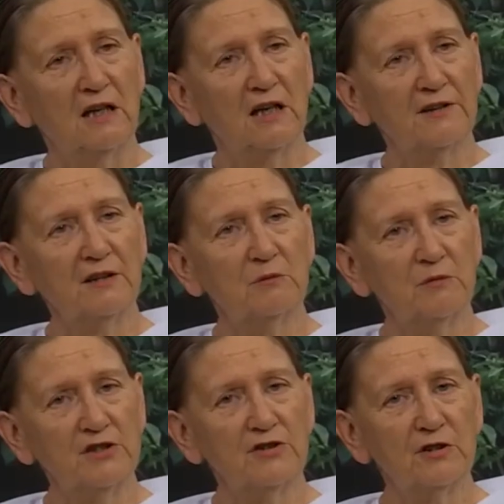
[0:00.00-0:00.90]
I think
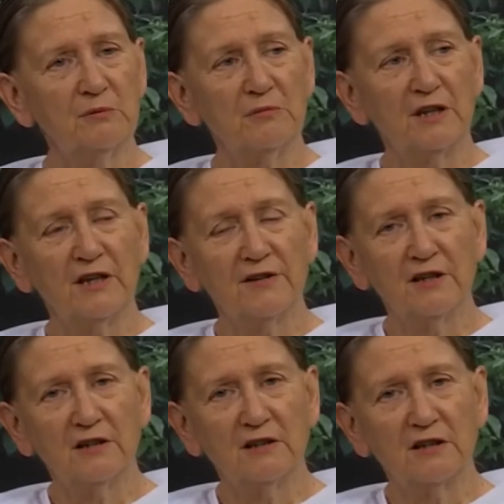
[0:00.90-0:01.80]
wisdom, but I
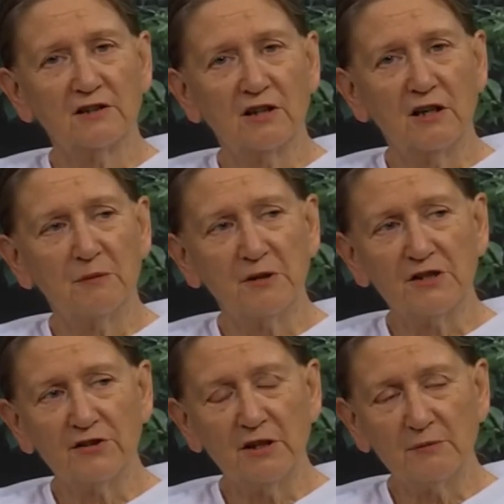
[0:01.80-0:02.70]
think a
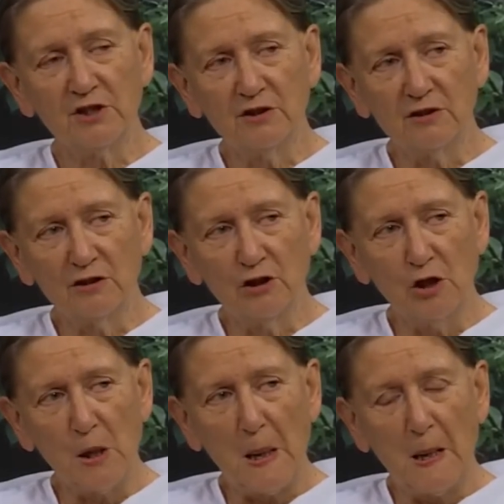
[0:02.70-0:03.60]
perception
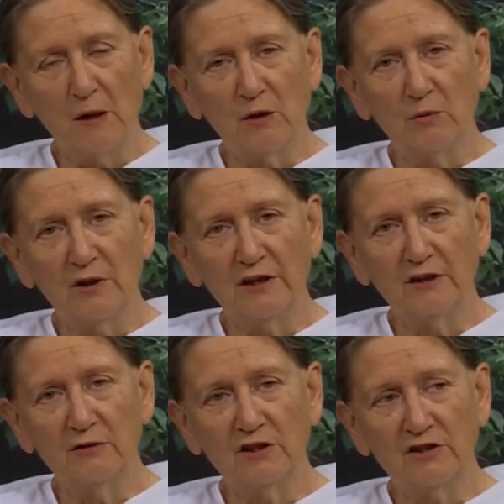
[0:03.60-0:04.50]
where
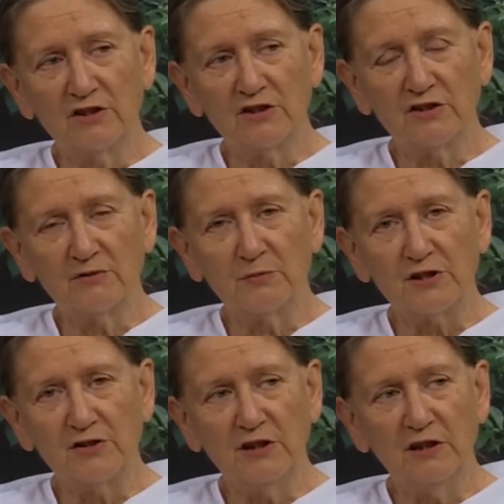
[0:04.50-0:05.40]
you can just
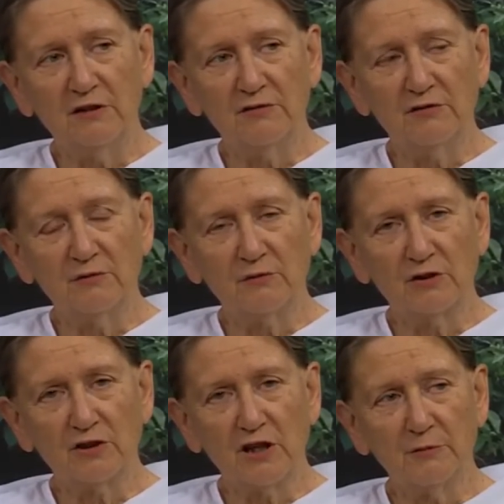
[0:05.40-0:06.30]
perceive
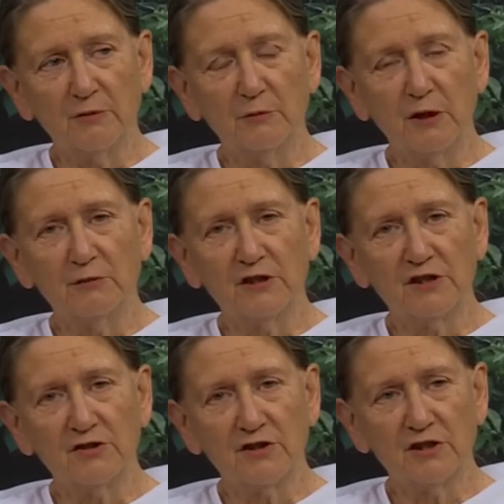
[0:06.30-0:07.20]
what type of moment
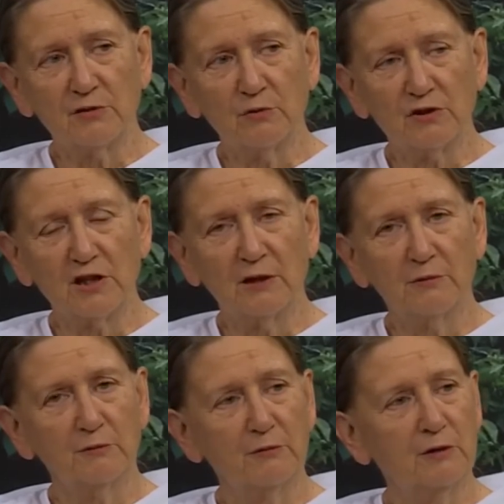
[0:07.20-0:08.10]
is this, what type
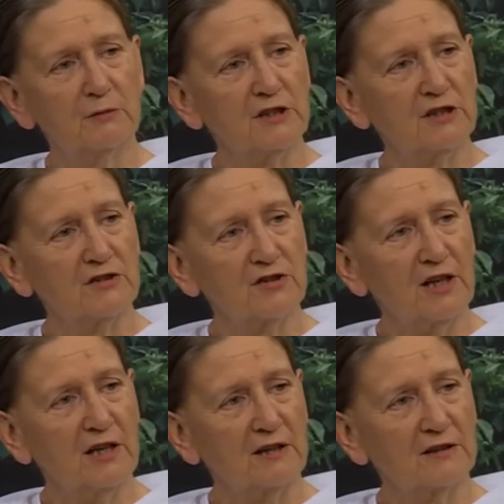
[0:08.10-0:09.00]
of moment is
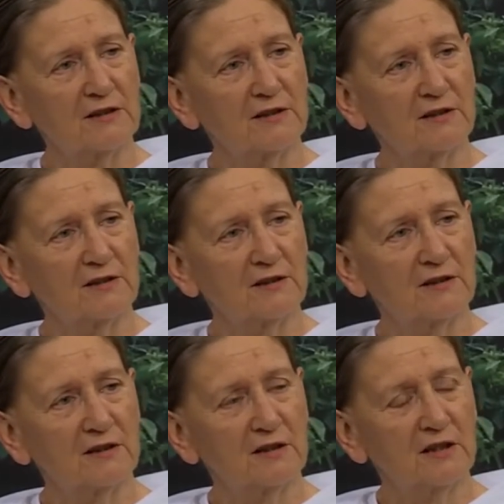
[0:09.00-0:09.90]
that.
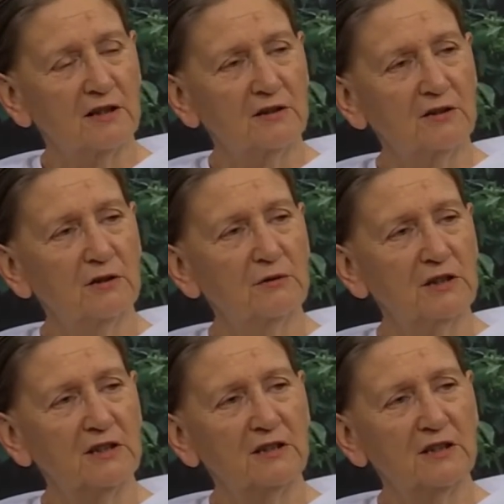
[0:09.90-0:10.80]
You know,
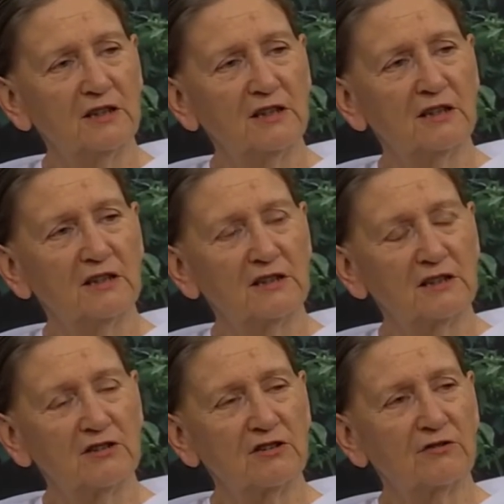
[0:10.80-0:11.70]
in the
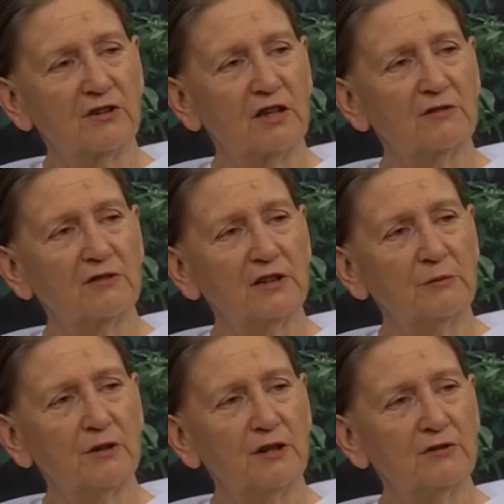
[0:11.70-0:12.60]
addiction recovery
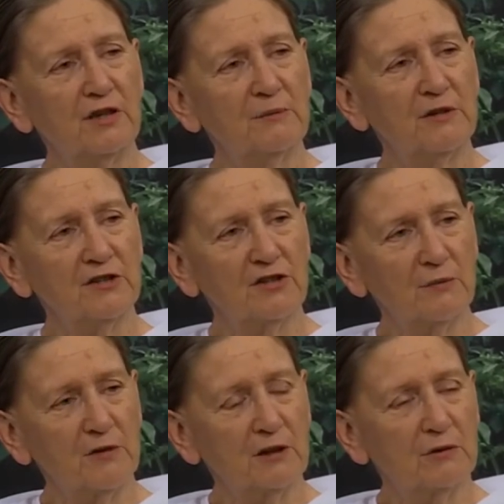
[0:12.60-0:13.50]
program, there's
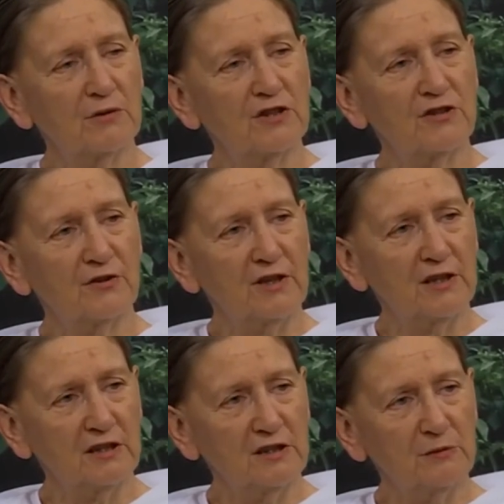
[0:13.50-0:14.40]
something called the
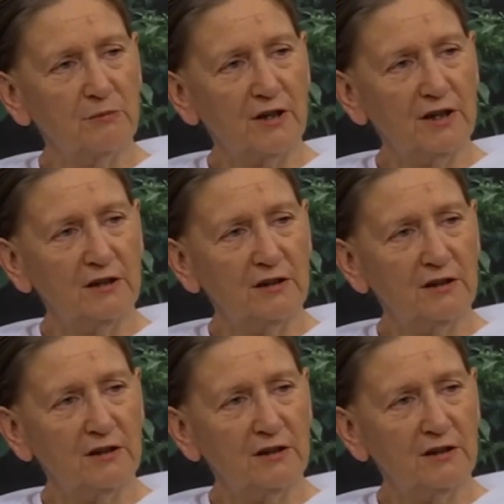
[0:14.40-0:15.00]
Serenity Prayer.